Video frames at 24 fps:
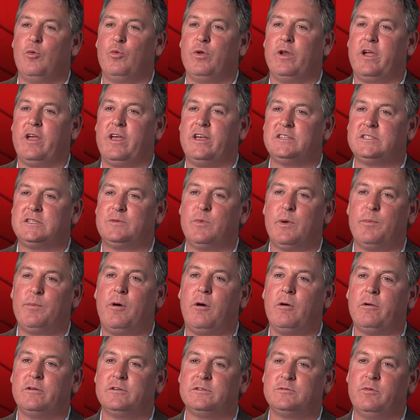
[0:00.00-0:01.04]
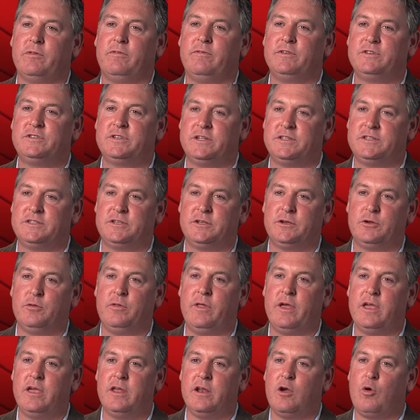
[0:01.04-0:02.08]
When a customer partners with Fujitsu,
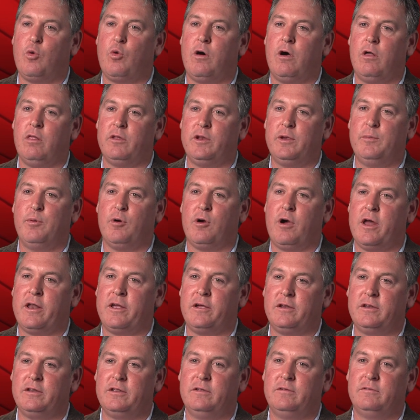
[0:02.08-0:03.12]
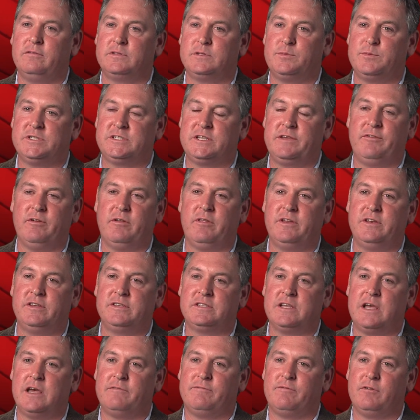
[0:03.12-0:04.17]
they get a quality product specifically
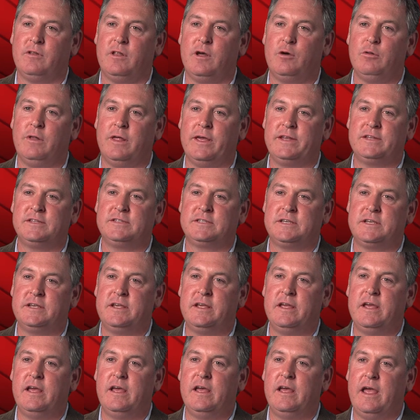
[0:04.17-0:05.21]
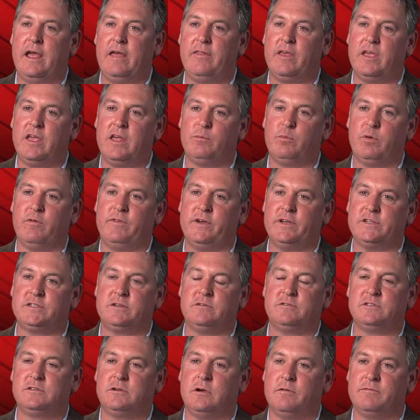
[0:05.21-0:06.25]
designed for low latency, and they get
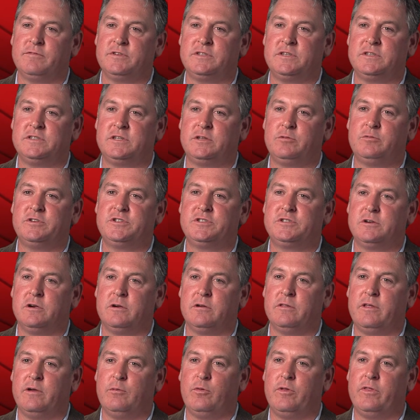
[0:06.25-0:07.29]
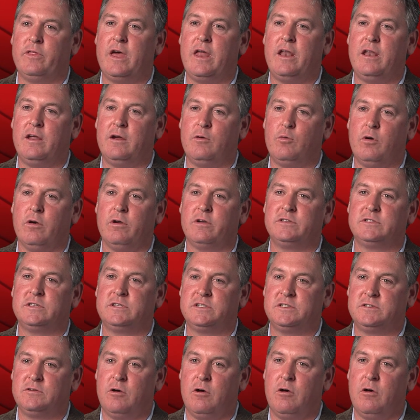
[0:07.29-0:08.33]
professional services to ensure that when that network is
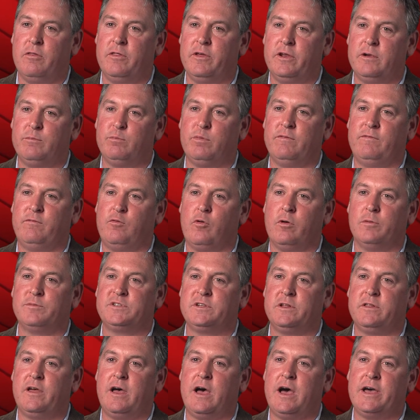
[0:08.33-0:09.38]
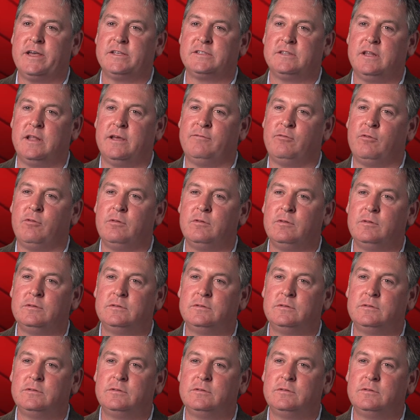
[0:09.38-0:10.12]
installed that it performs to the highest level.